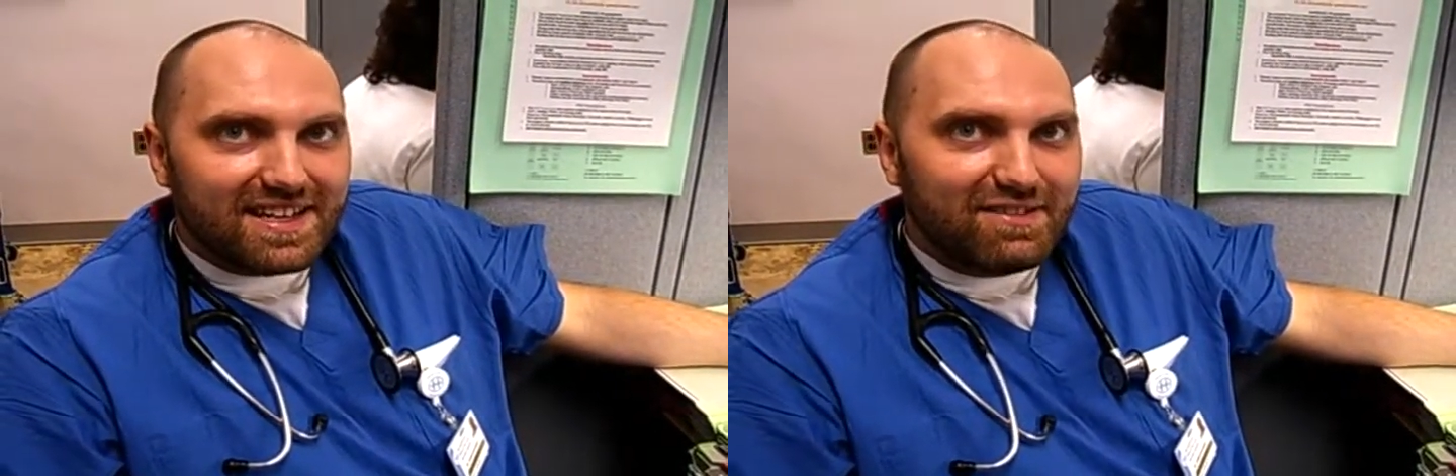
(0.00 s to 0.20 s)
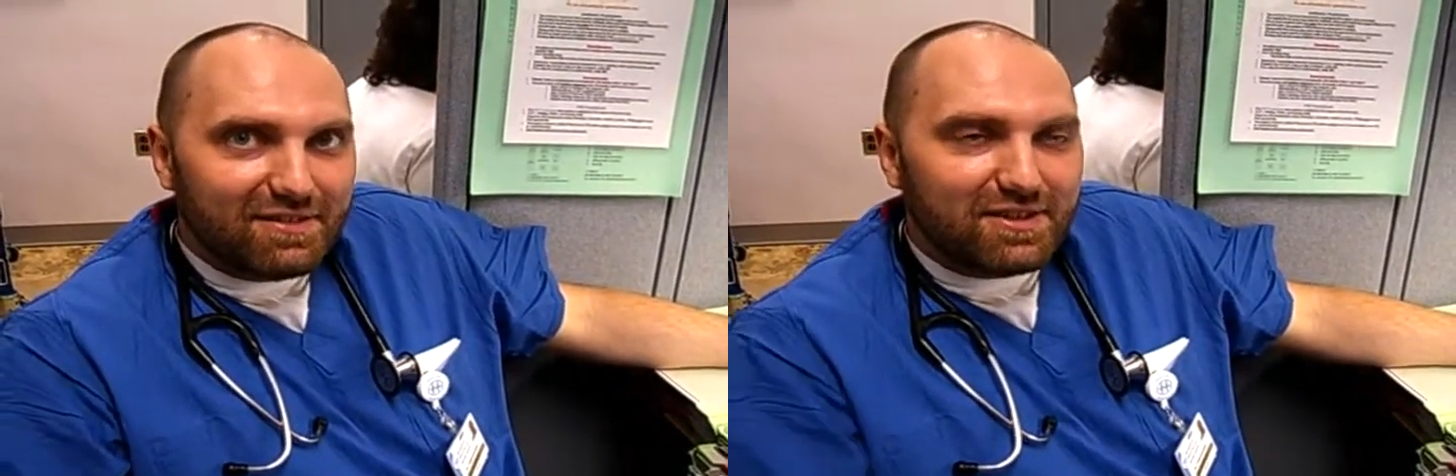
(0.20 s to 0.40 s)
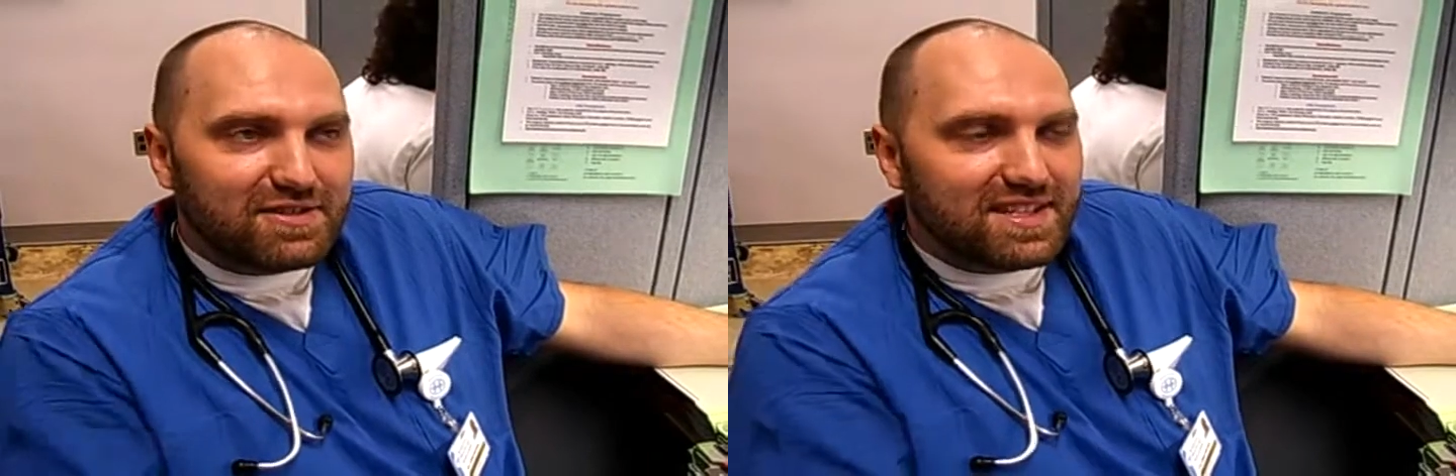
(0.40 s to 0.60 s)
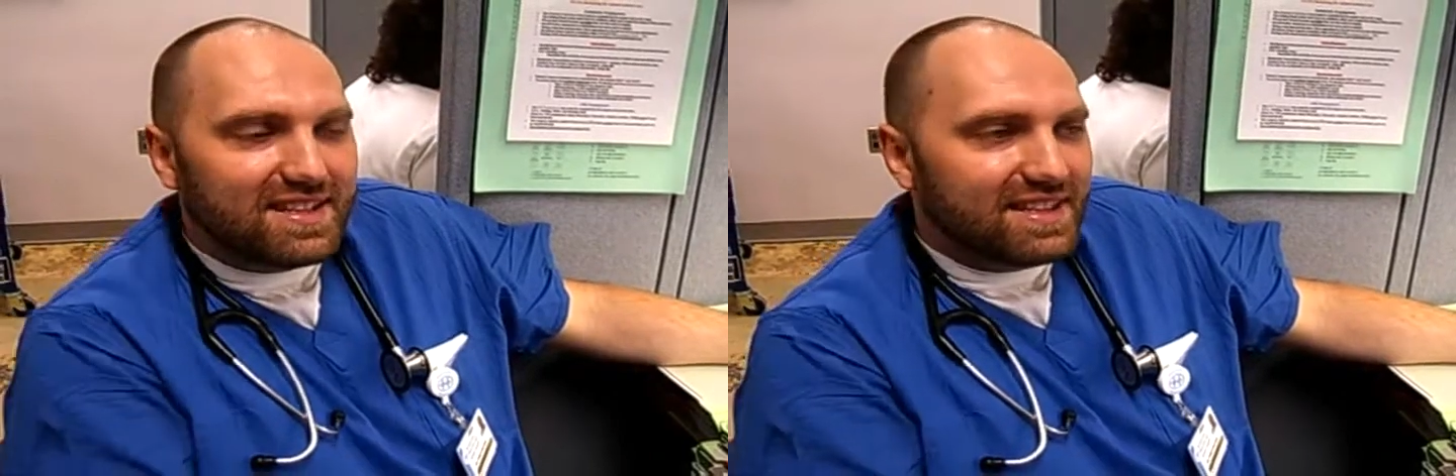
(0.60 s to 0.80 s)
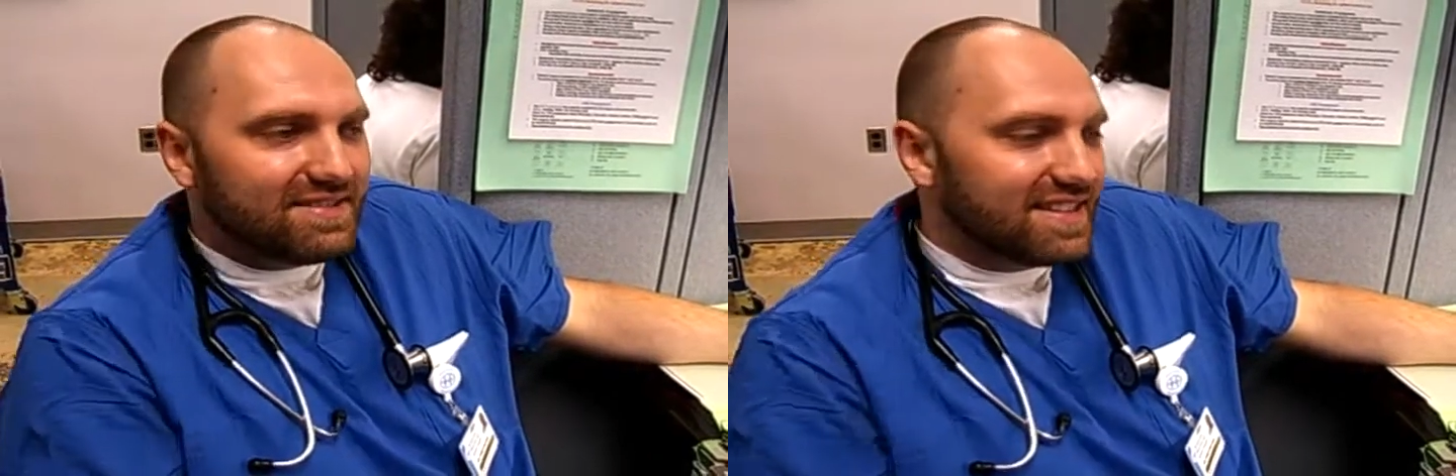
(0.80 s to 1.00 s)
even though she
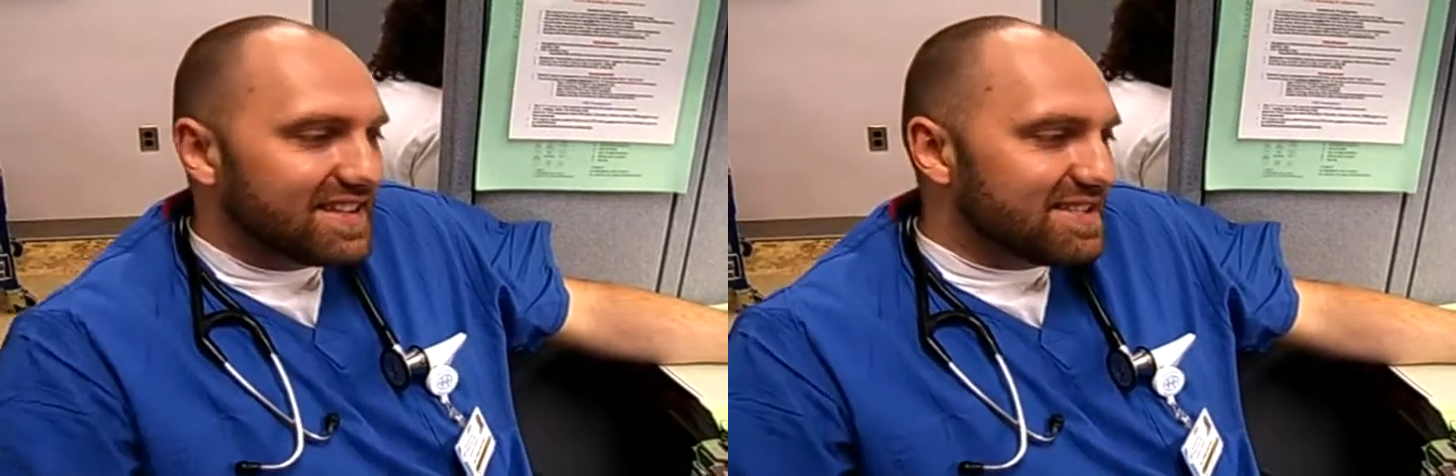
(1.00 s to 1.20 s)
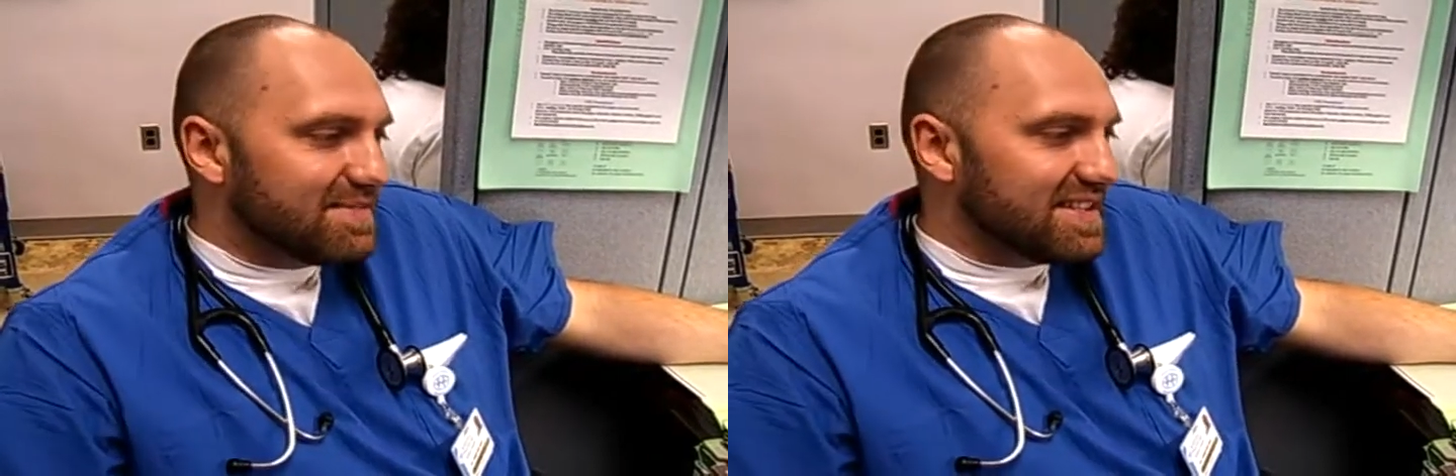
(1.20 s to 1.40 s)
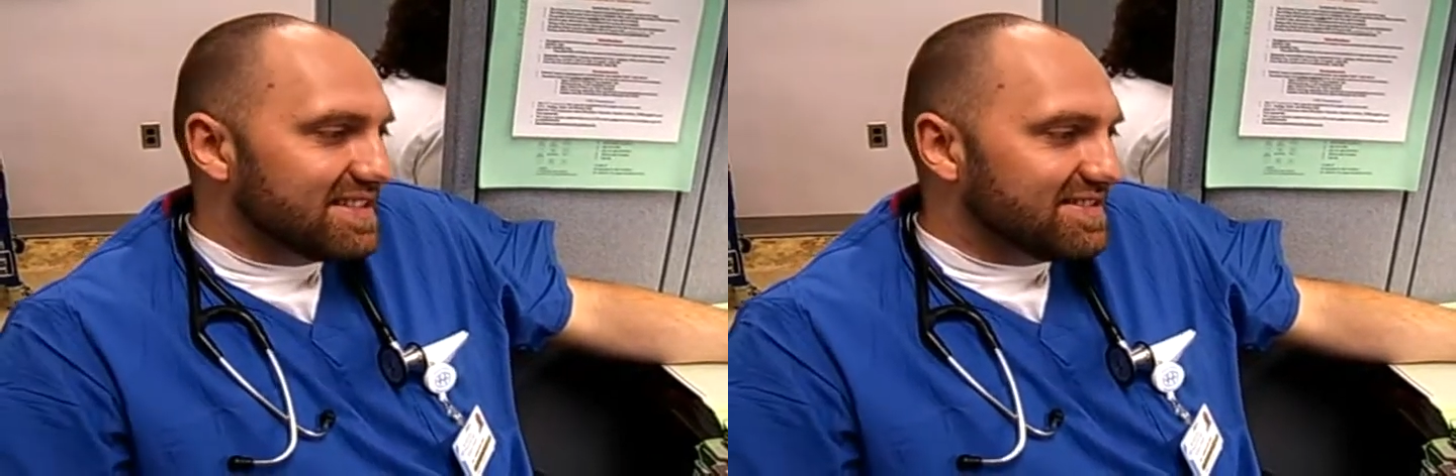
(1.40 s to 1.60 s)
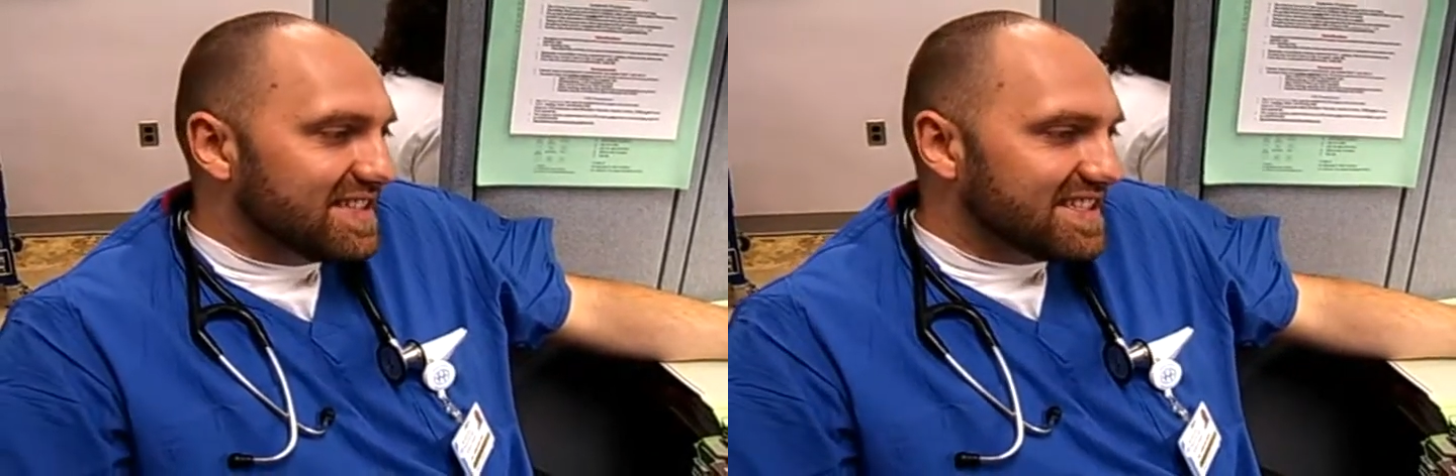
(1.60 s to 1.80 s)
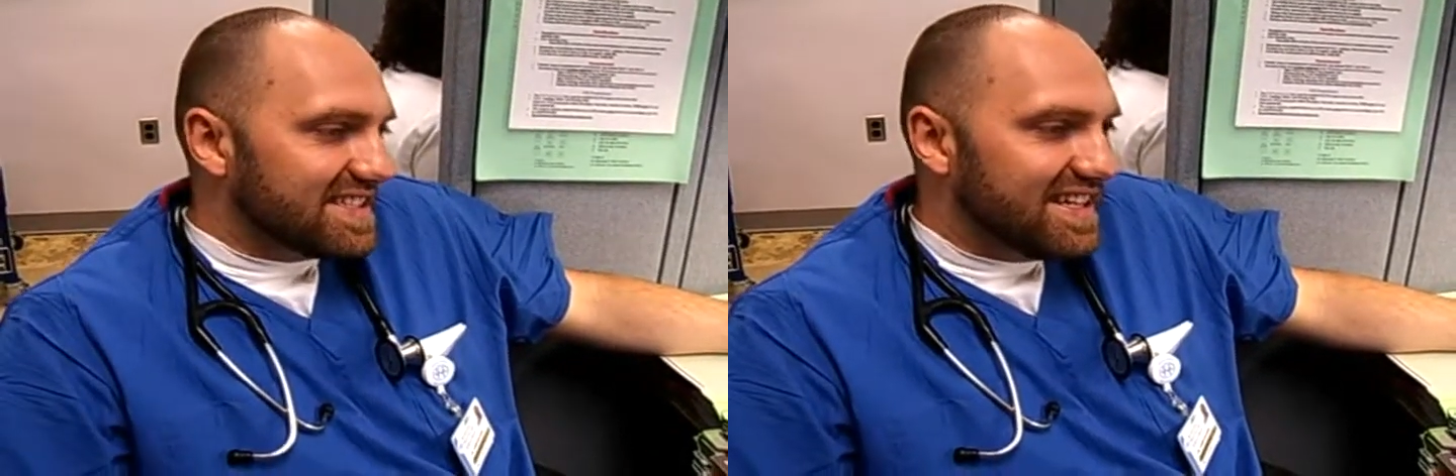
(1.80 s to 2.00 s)
left against medical
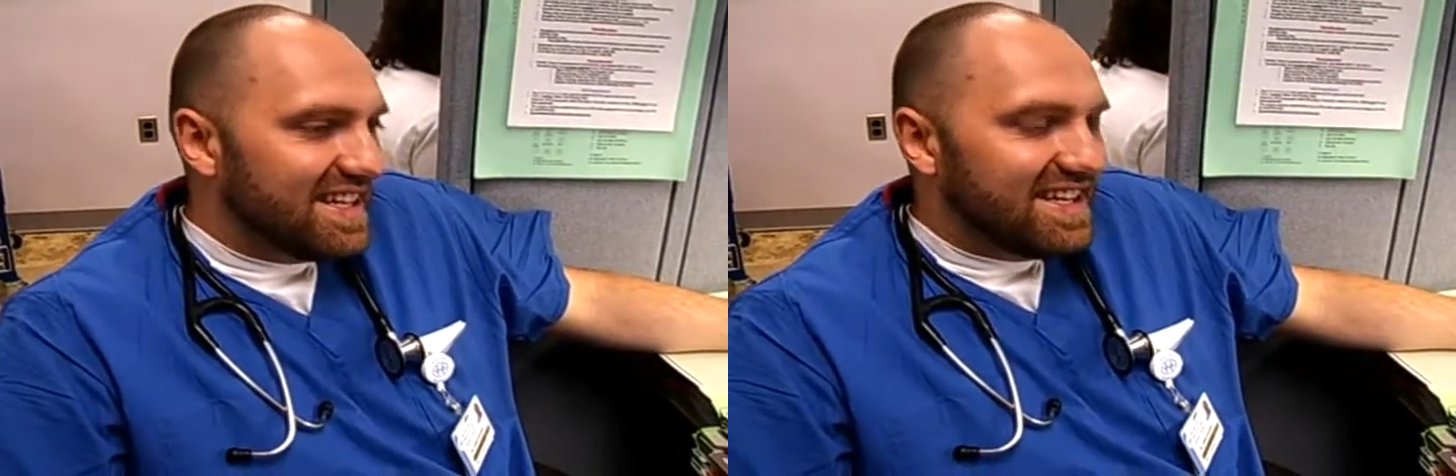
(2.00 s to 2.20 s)
advice.